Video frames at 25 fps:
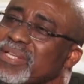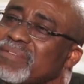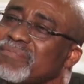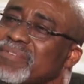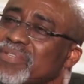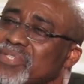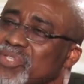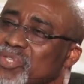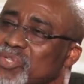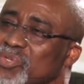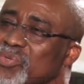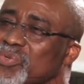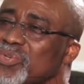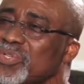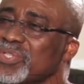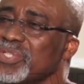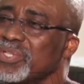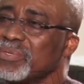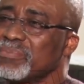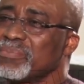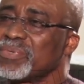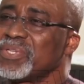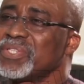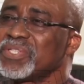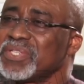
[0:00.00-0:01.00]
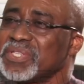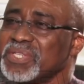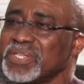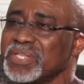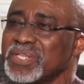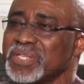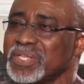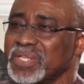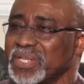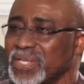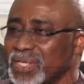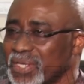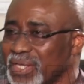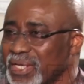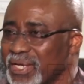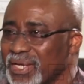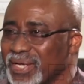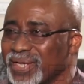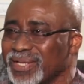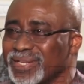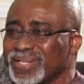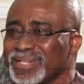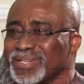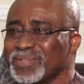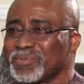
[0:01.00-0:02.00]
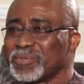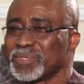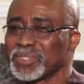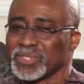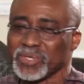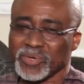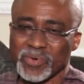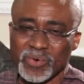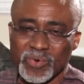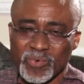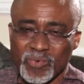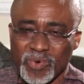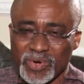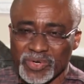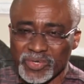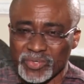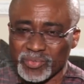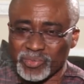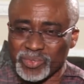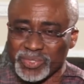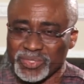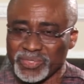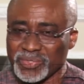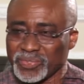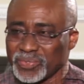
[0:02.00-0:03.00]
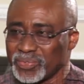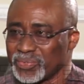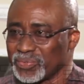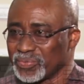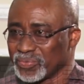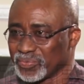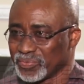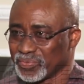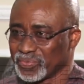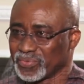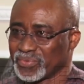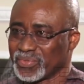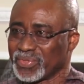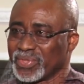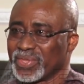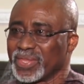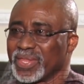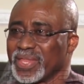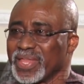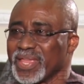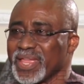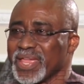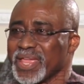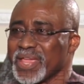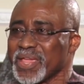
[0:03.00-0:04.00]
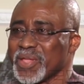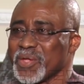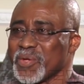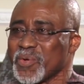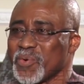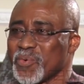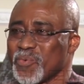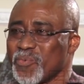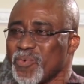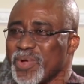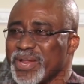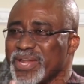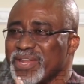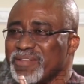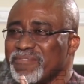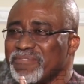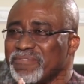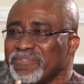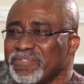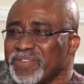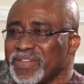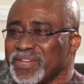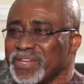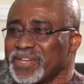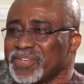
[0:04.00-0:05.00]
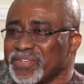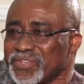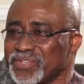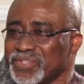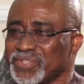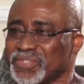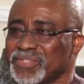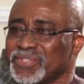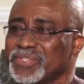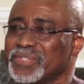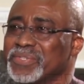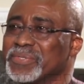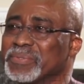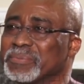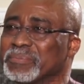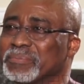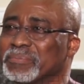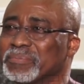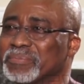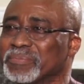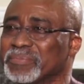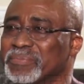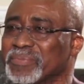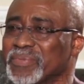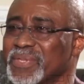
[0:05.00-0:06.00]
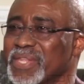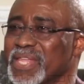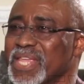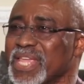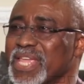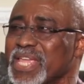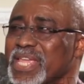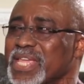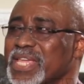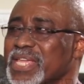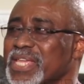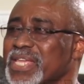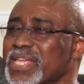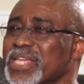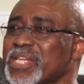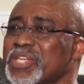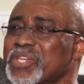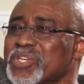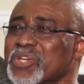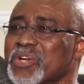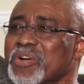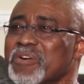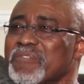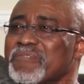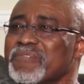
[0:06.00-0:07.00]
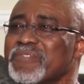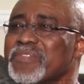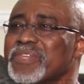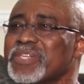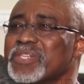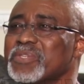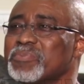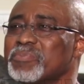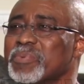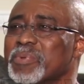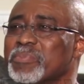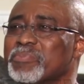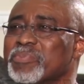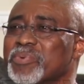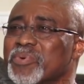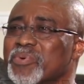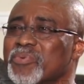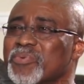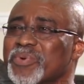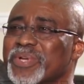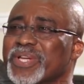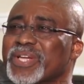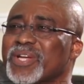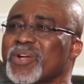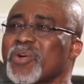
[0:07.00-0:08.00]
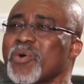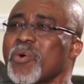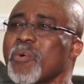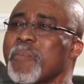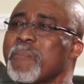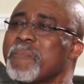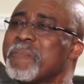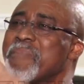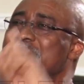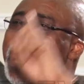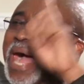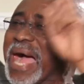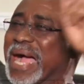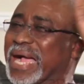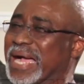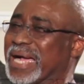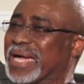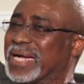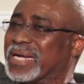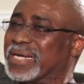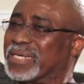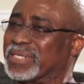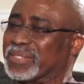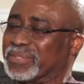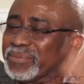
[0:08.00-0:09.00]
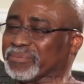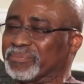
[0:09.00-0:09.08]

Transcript: have a security meeting. And then they will say, oh, what do we do? When he finishes, each of these people will go back